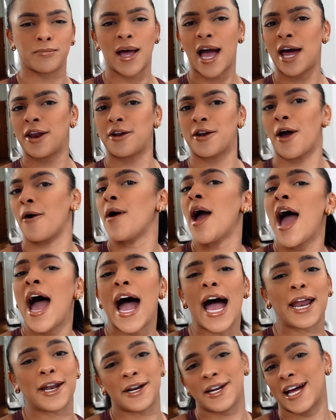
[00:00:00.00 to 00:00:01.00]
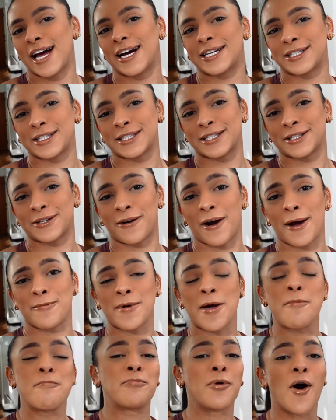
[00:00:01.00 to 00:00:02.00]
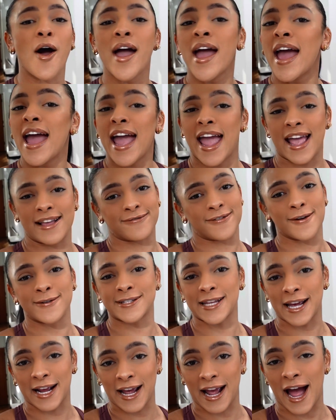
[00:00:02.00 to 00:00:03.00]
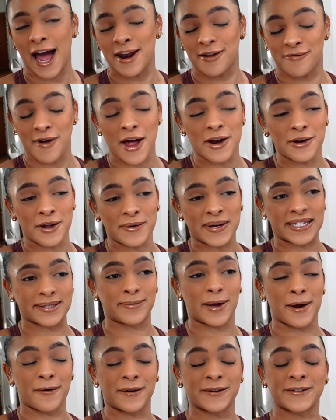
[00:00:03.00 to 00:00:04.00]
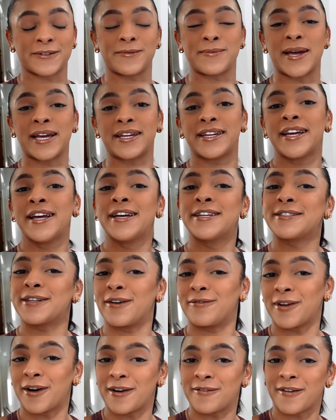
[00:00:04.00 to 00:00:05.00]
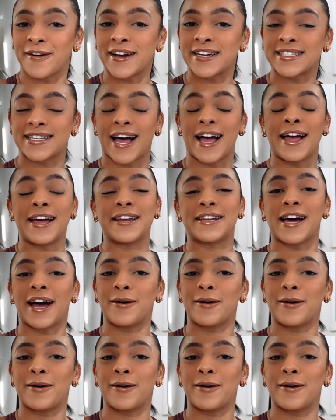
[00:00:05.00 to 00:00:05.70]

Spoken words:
I don't know how to describe it, but it feels like a kind of a new experience for me, so I'm very, very excited.